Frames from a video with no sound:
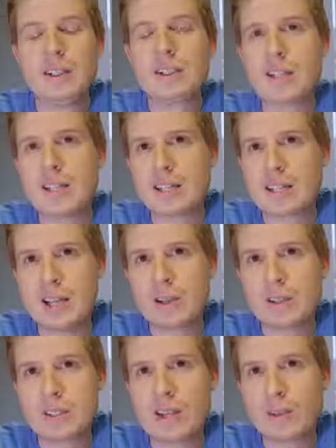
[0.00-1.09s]
So let's
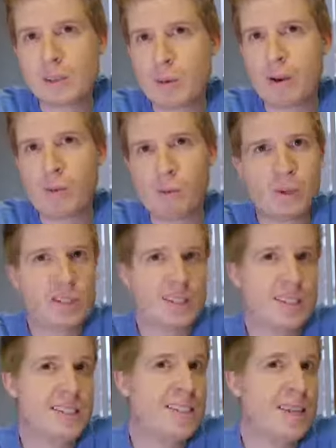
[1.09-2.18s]
now start talking about what is
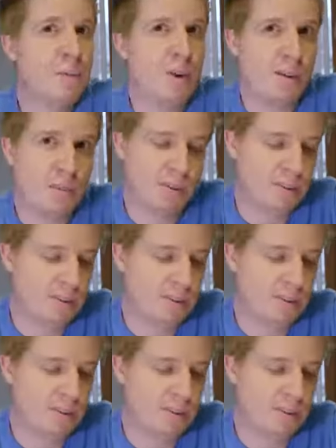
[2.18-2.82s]
the deep web.